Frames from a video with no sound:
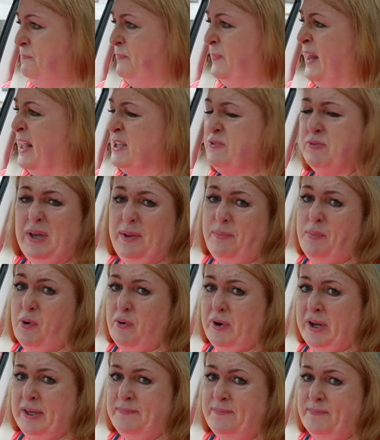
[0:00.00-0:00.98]
That's really
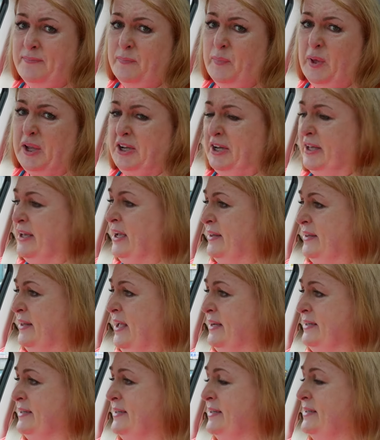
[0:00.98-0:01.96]
boring. We're going to cut
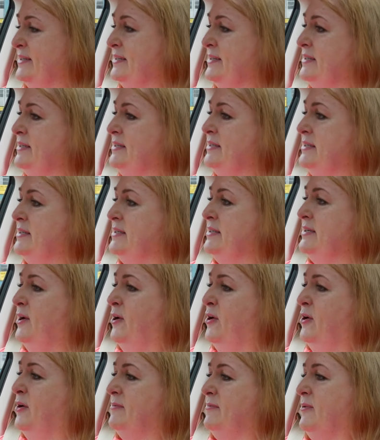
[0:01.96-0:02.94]
that.
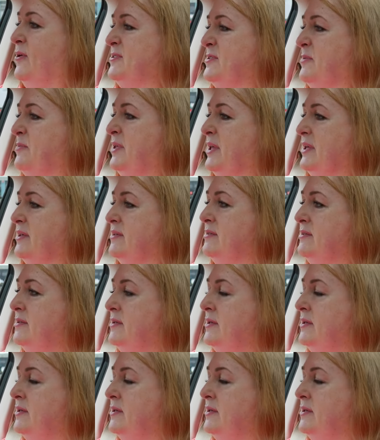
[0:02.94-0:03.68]
Or something.